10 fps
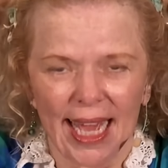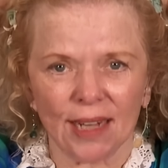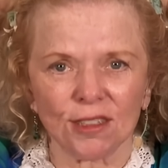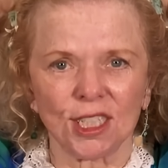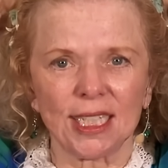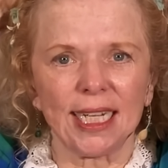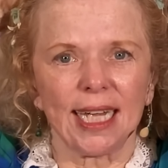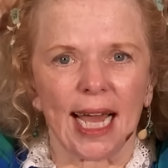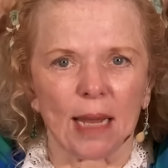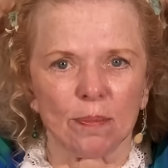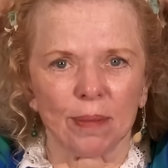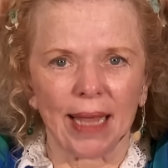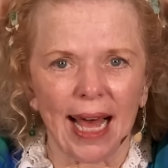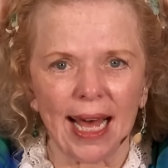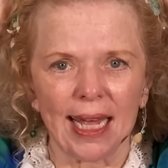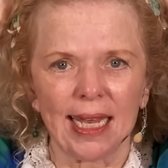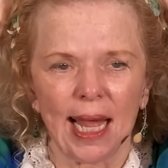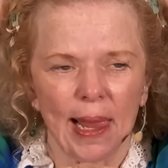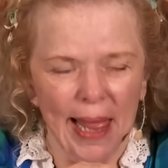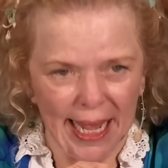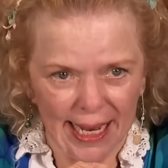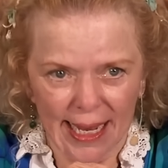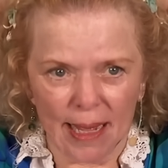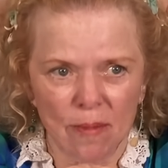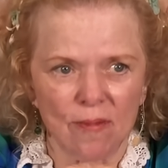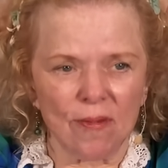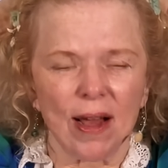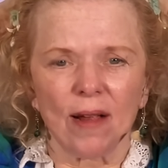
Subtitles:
Energy and blood and lymph,